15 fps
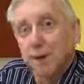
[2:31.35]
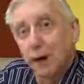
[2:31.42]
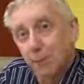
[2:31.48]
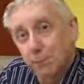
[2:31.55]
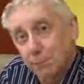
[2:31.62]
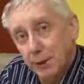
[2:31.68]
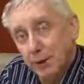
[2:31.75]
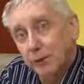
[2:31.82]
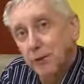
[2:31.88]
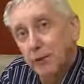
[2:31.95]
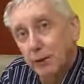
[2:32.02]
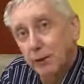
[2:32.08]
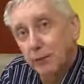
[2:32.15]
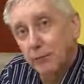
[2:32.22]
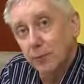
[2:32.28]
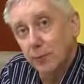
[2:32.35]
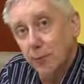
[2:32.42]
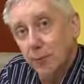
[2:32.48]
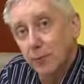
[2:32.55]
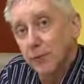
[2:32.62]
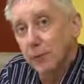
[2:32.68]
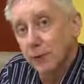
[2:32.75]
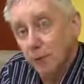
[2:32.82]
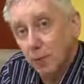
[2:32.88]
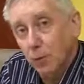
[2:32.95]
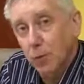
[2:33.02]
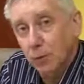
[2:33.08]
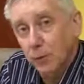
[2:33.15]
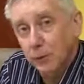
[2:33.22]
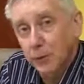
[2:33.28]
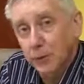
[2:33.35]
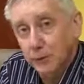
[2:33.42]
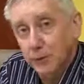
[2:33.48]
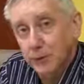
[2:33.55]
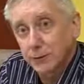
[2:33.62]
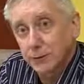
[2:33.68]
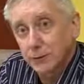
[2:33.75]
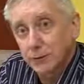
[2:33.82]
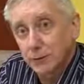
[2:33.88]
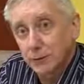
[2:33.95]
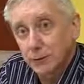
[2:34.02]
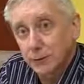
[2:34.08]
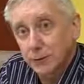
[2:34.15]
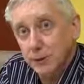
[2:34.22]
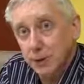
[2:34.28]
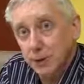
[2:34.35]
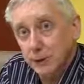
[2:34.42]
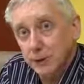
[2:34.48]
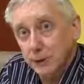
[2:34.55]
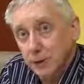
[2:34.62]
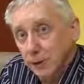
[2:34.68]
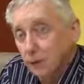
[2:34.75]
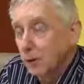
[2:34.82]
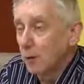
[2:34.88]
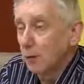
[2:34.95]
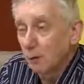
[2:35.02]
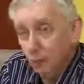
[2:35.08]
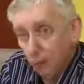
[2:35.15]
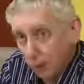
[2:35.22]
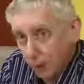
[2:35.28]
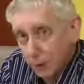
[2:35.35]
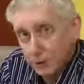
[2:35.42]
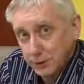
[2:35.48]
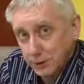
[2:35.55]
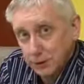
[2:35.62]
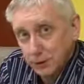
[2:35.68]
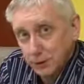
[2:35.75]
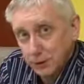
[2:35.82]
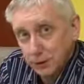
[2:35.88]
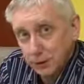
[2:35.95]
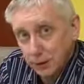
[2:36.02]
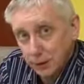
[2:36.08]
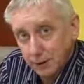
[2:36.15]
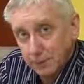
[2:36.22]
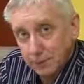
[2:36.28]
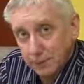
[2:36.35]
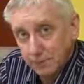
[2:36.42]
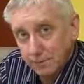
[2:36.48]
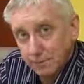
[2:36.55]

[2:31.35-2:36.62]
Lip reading: a better way forward than all of the others that you looked at, why should they say yes?